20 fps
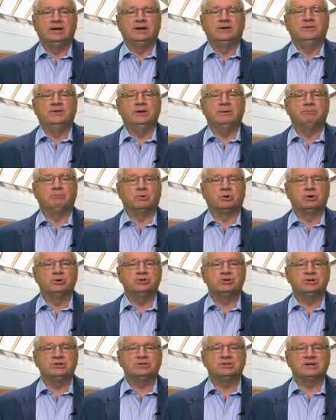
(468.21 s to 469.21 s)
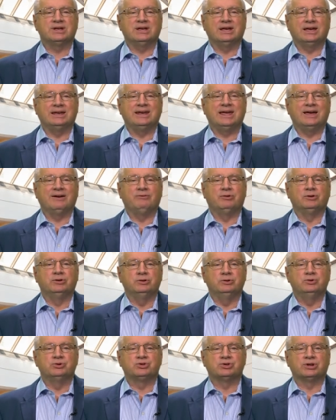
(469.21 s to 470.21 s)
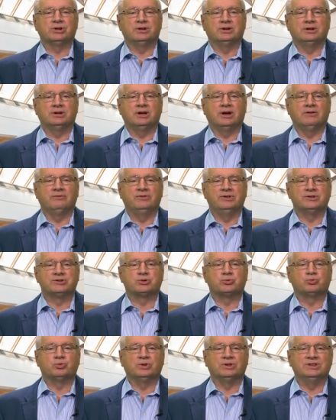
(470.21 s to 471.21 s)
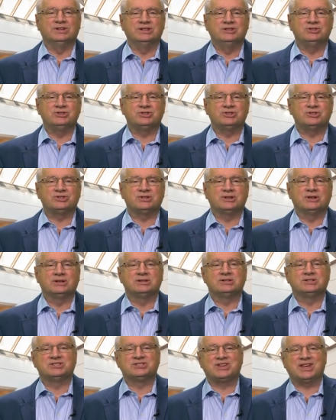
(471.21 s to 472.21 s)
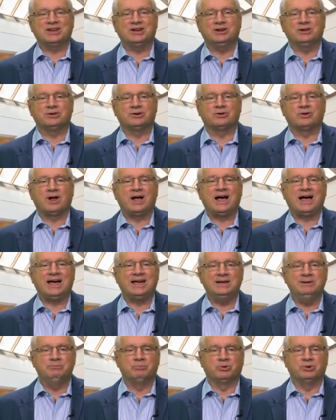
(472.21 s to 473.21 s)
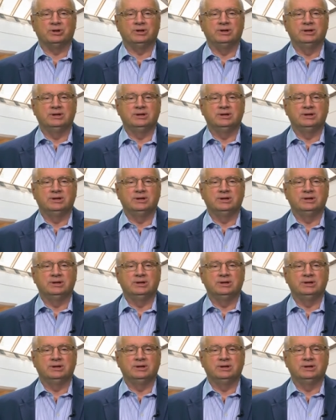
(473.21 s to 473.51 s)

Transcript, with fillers: The emergence and evolution of this religious-secular hybrid